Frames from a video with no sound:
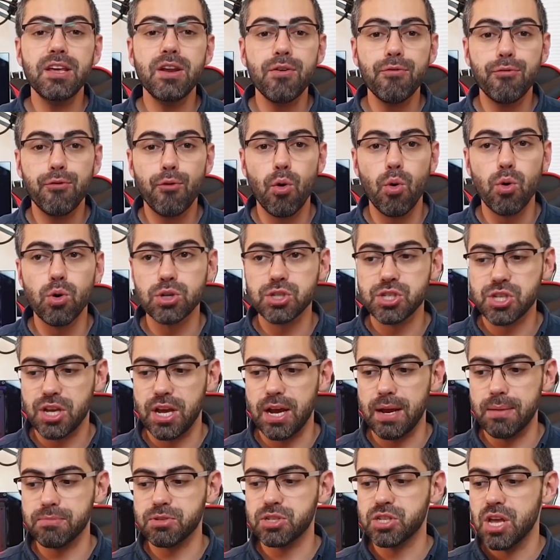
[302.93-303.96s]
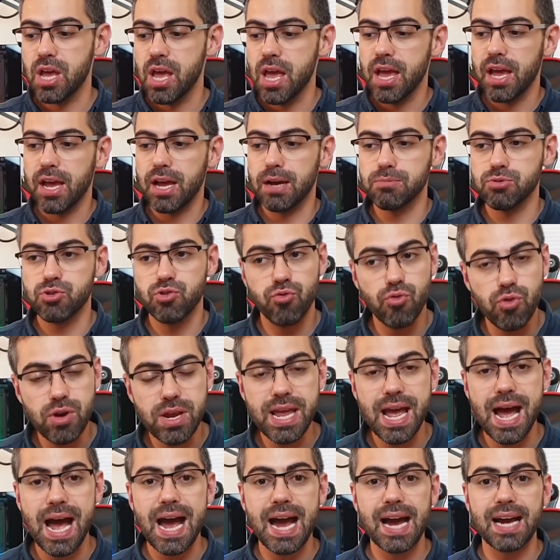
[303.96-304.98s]
then of course comes comes
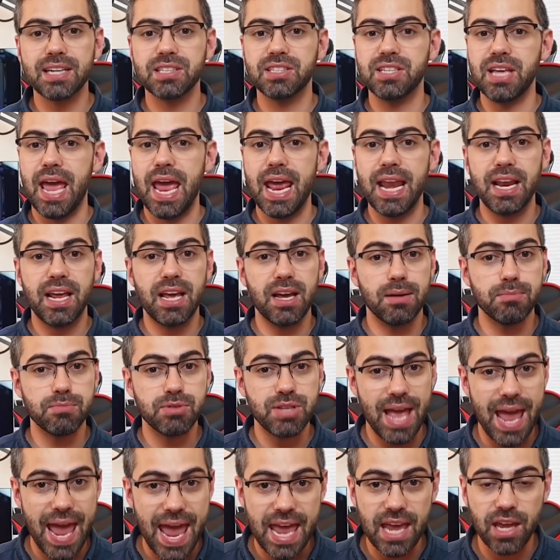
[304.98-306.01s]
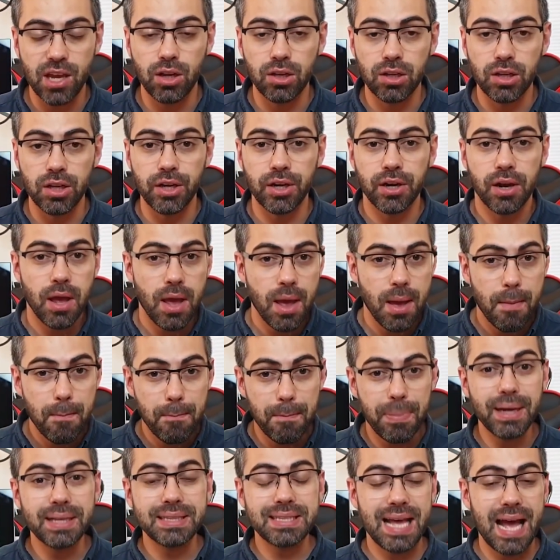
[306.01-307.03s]
react and comes angular
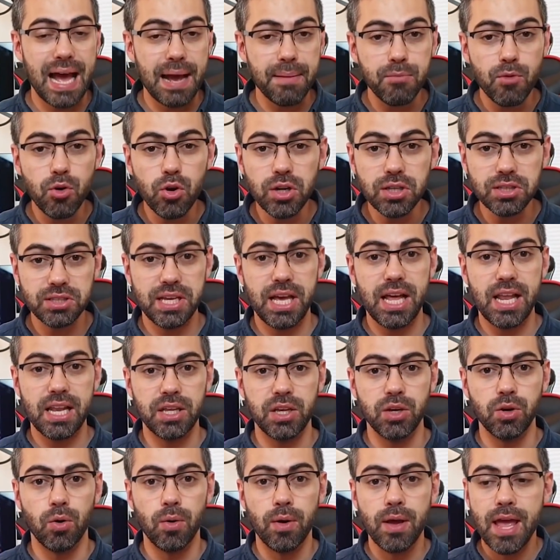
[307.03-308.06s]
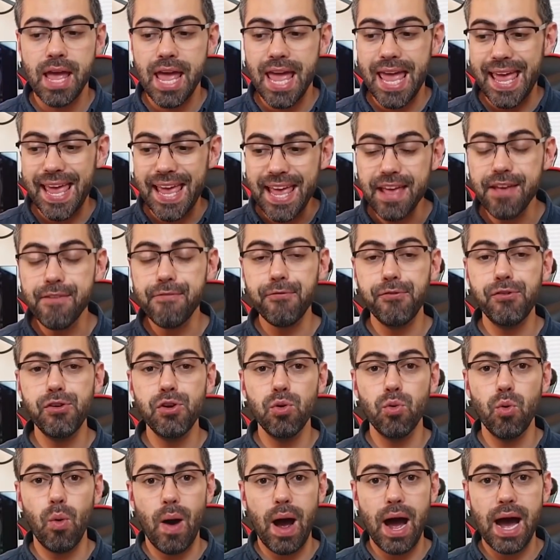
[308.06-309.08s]
but i'm gonna tell you if
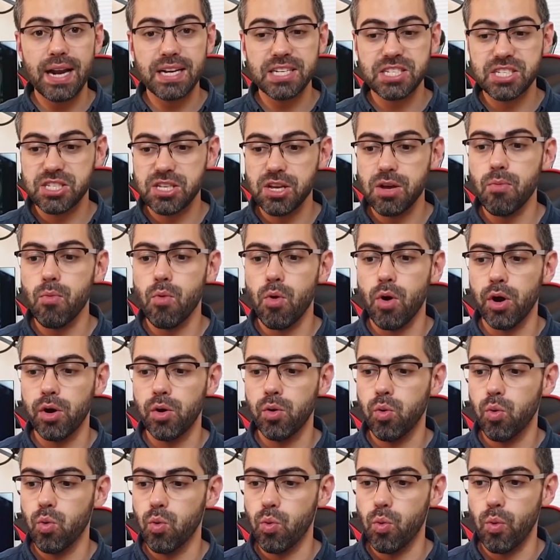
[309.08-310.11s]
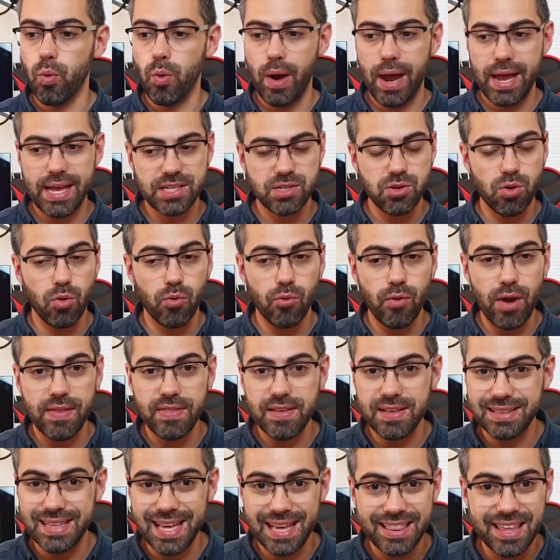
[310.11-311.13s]
you are someone who has
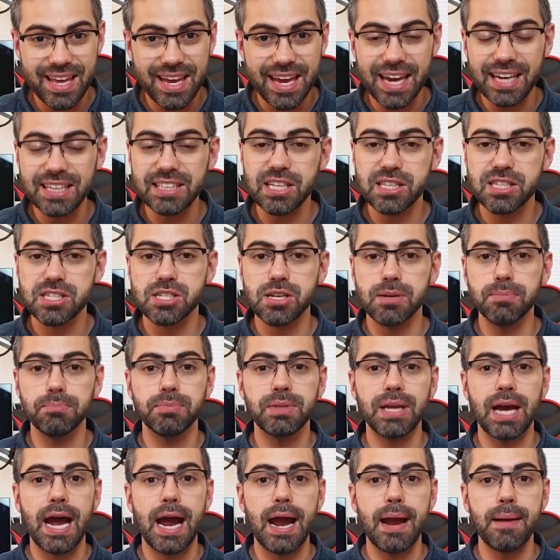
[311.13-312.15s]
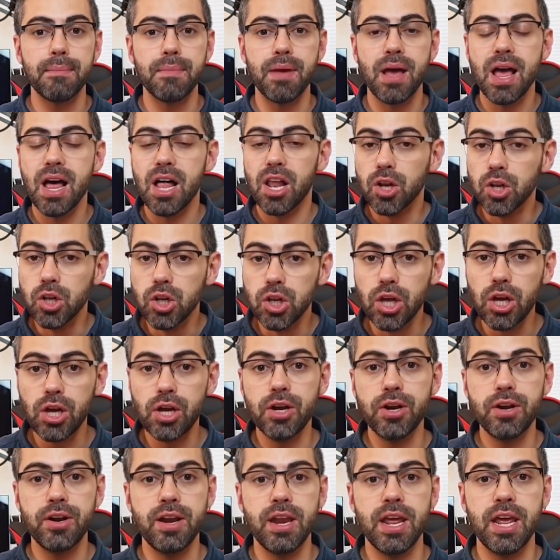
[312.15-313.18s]
already dedicated some time
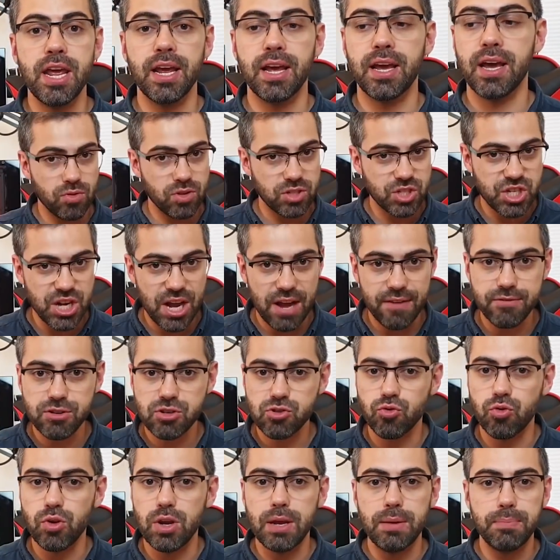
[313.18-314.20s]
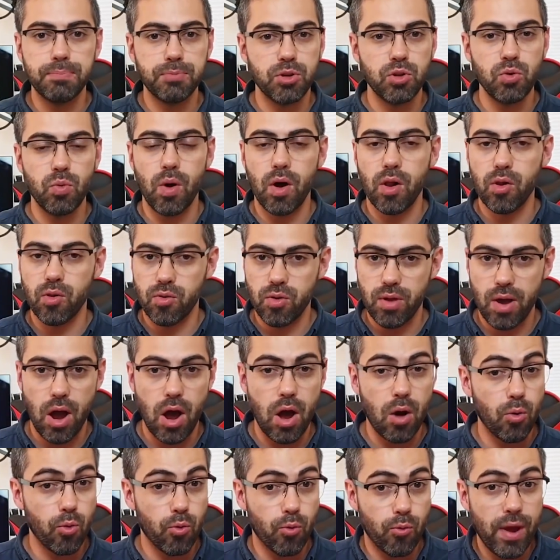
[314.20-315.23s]
learning JavaScript, you are
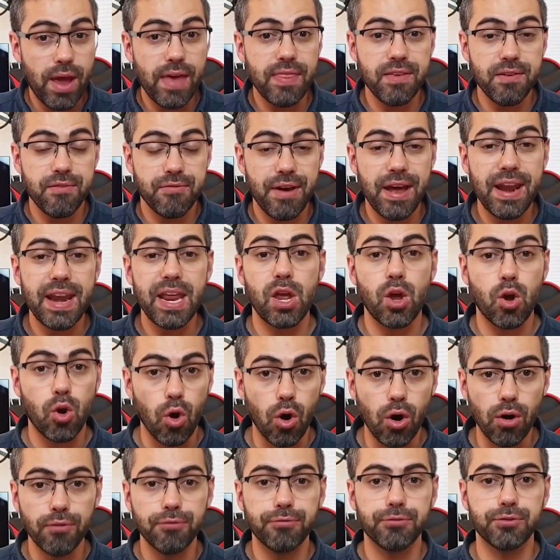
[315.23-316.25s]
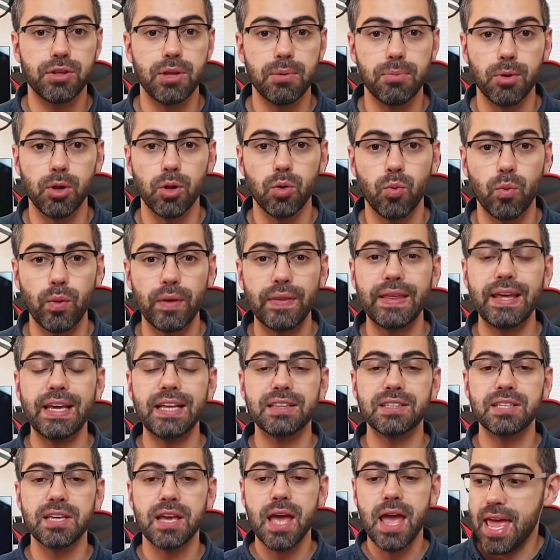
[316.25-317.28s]
already very comfortable with
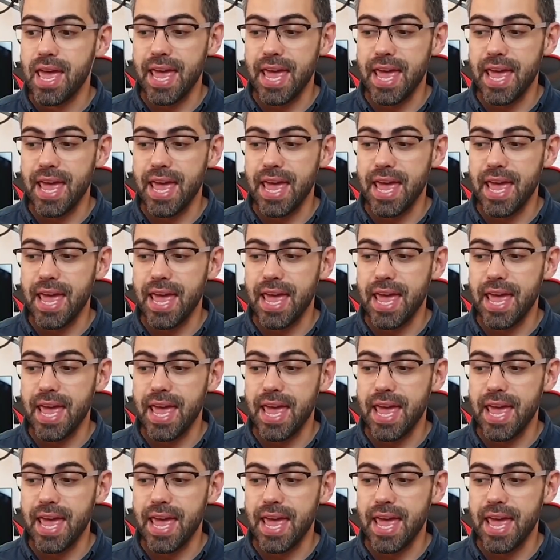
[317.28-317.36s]
it,